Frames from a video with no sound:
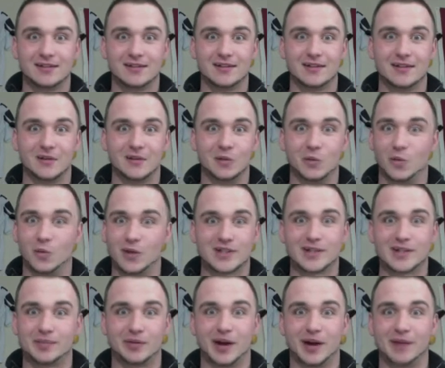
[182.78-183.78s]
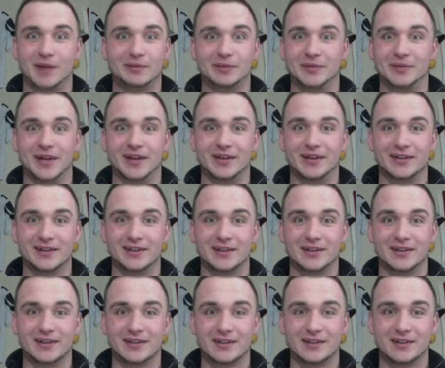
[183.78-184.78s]
what's the problem then?
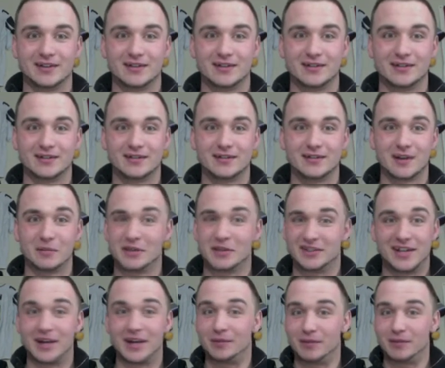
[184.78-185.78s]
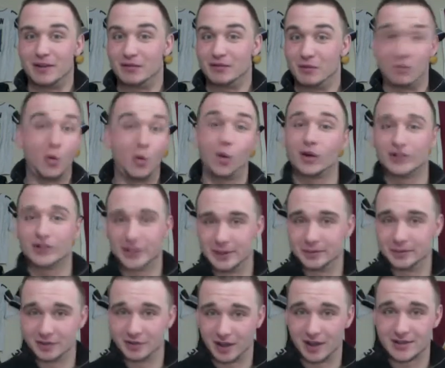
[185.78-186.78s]
I'm going to take even more cheap
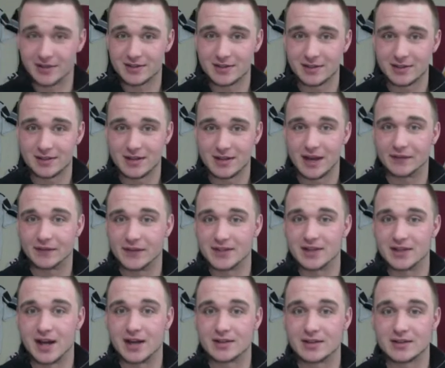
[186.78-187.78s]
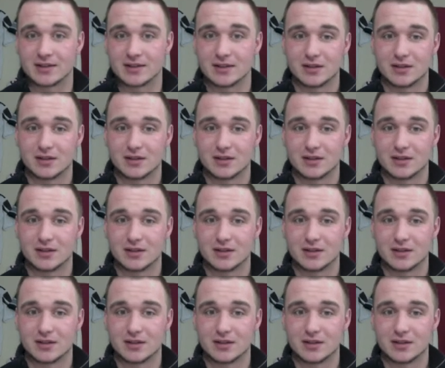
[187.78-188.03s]
shots at these guys.